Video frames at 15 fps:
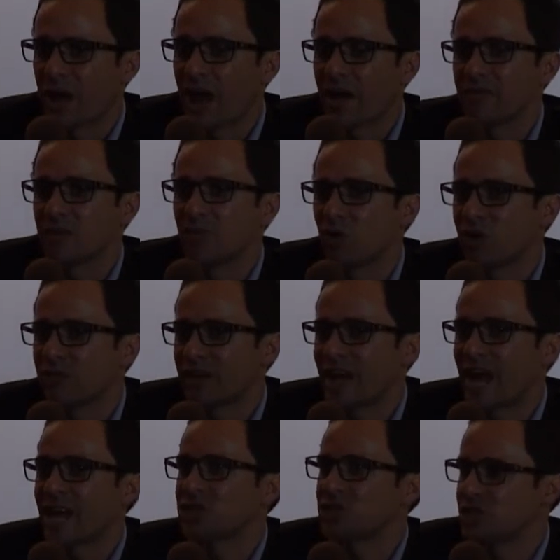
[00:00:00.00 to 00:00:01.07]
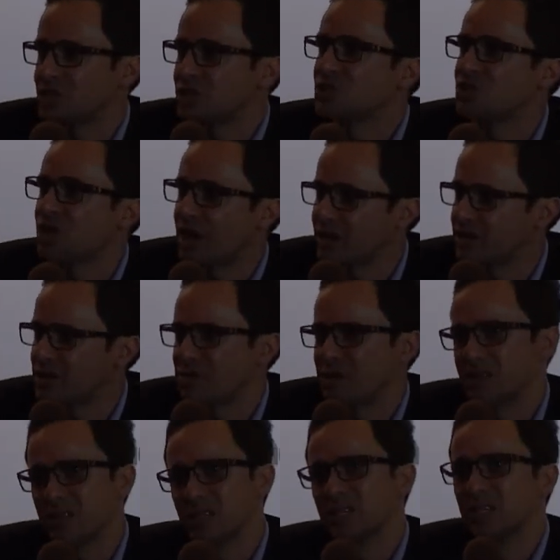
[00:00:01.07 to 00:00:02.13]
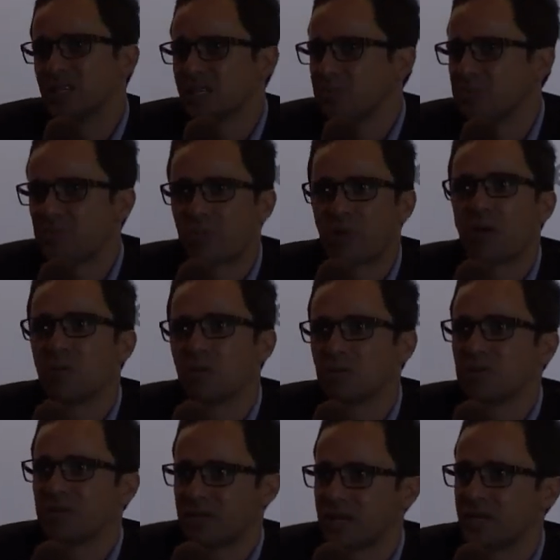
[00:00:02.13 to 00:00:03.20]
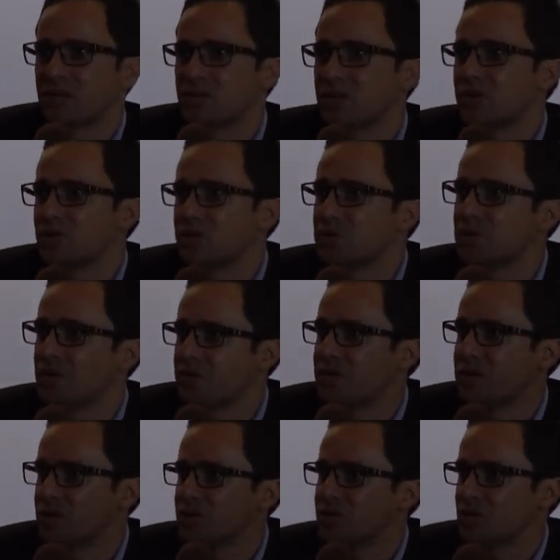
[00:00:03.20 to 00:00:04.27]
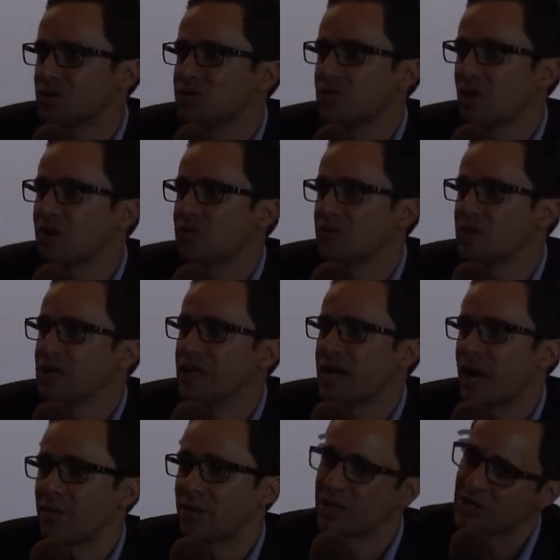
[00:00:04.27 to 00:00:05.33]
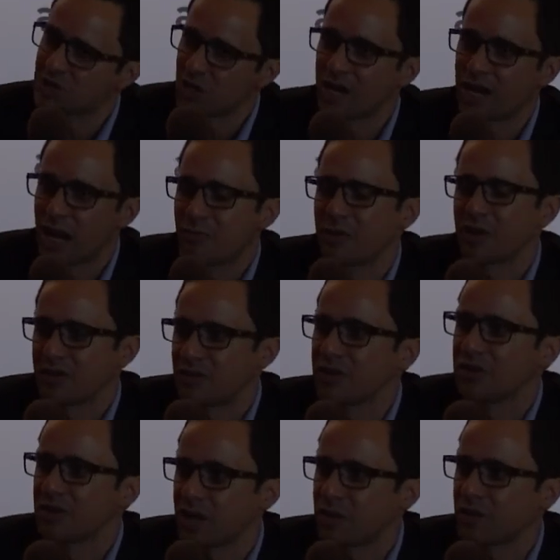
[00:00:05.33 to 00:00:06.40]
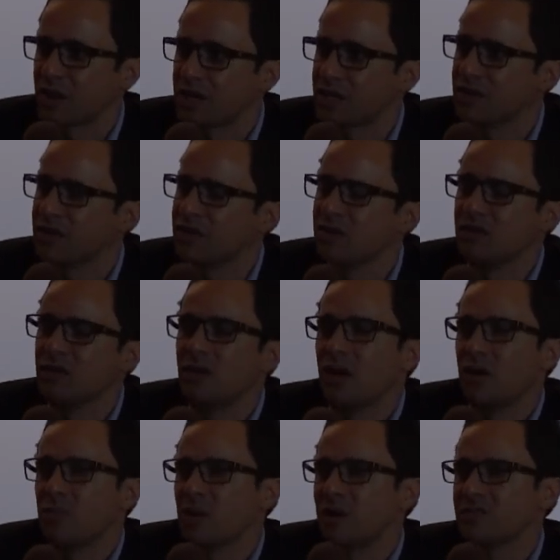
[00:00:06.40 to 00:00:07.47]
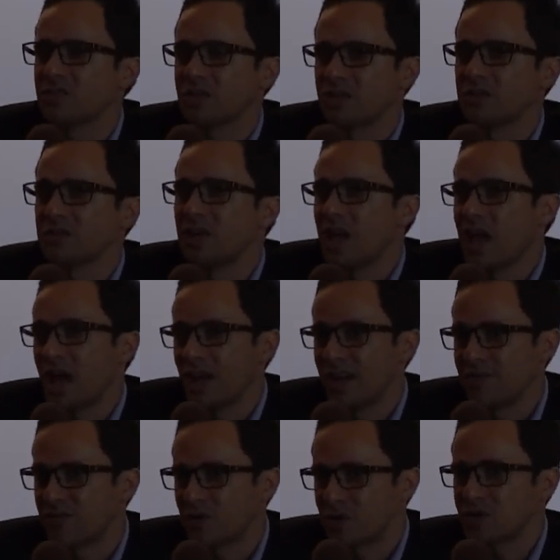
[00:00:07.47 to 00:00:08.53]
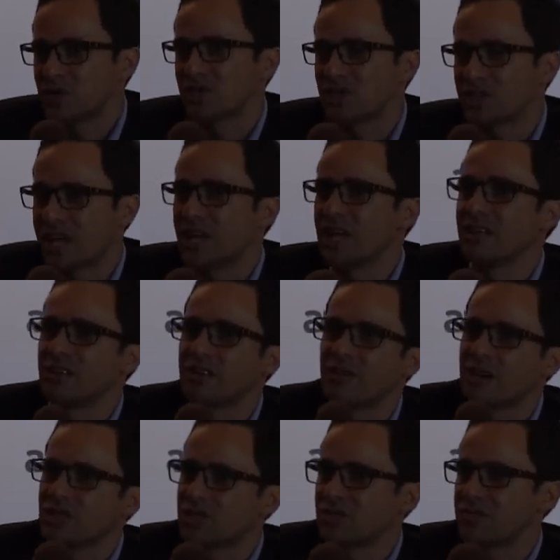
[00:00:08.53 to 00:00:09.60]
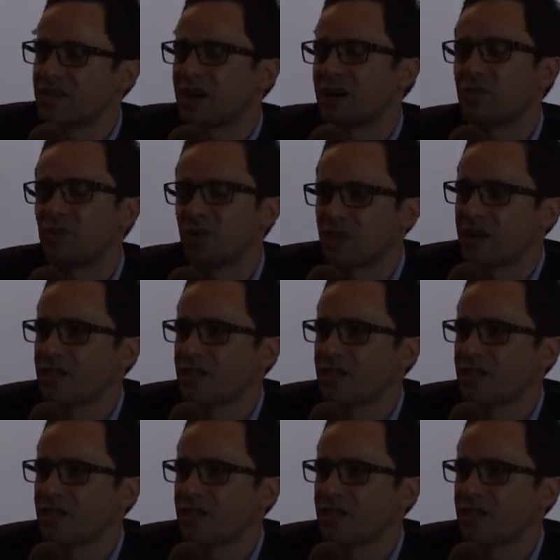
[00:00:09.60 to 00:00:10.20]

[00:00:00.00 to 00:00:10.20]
having more of a cashless society, but probably would take 2 to 3 years to start really happening. It started happening in the UAE already, but And for it to scale in the rest of the Arab world,